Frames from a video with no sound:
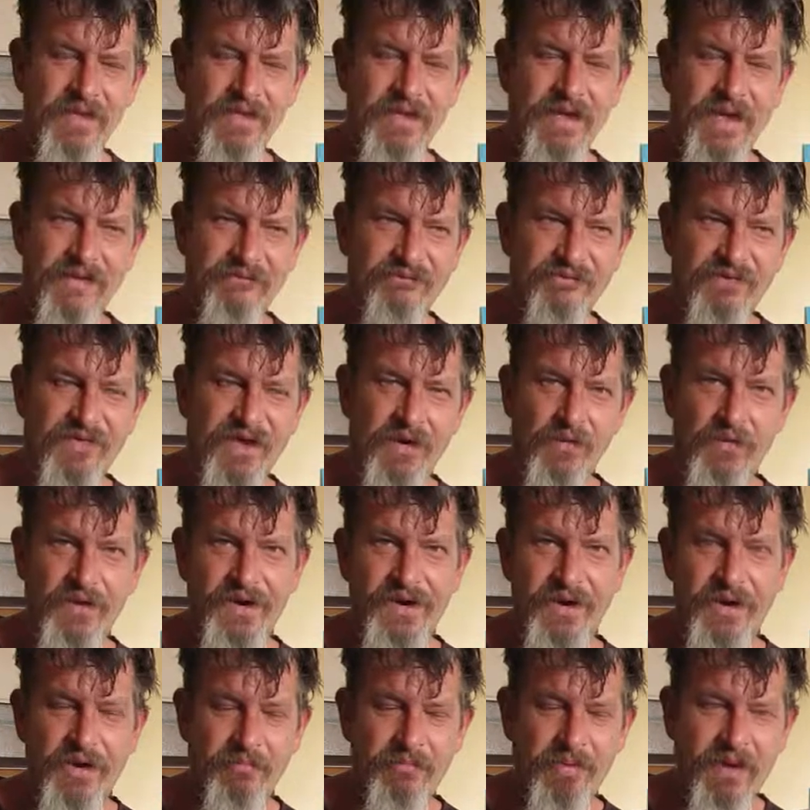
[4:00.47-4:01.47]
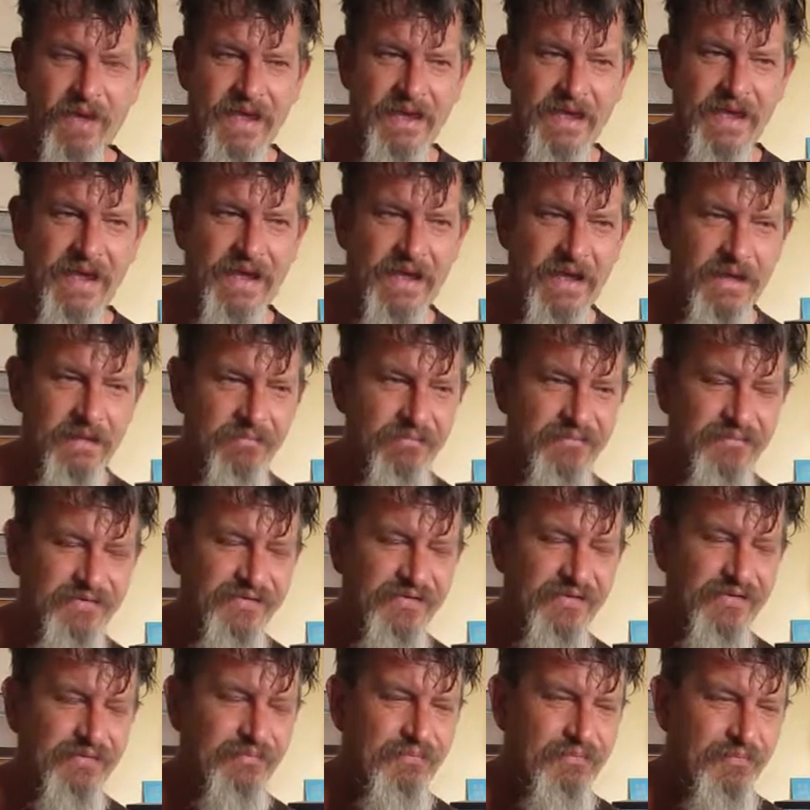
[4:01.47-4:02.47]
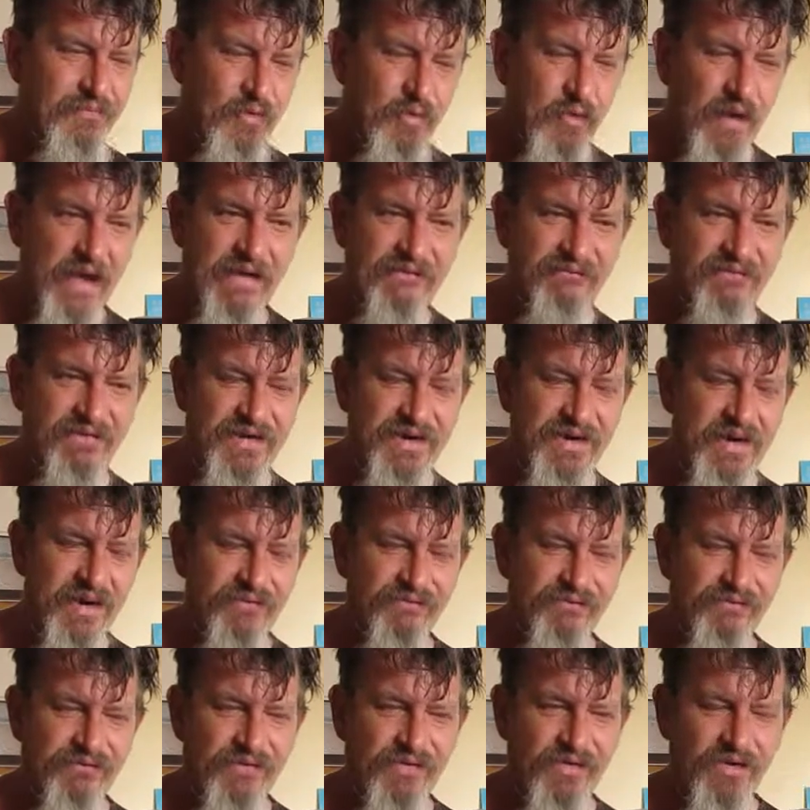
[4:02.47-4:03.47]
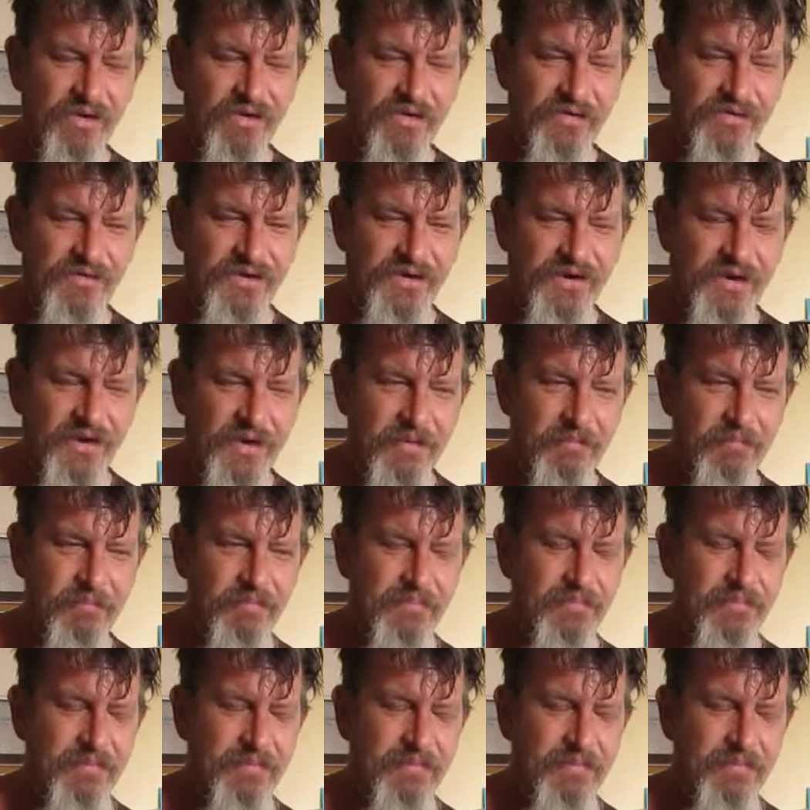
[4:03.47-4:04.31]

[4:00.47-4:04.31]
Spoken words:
even though I don't play games, or haven't done for a long time.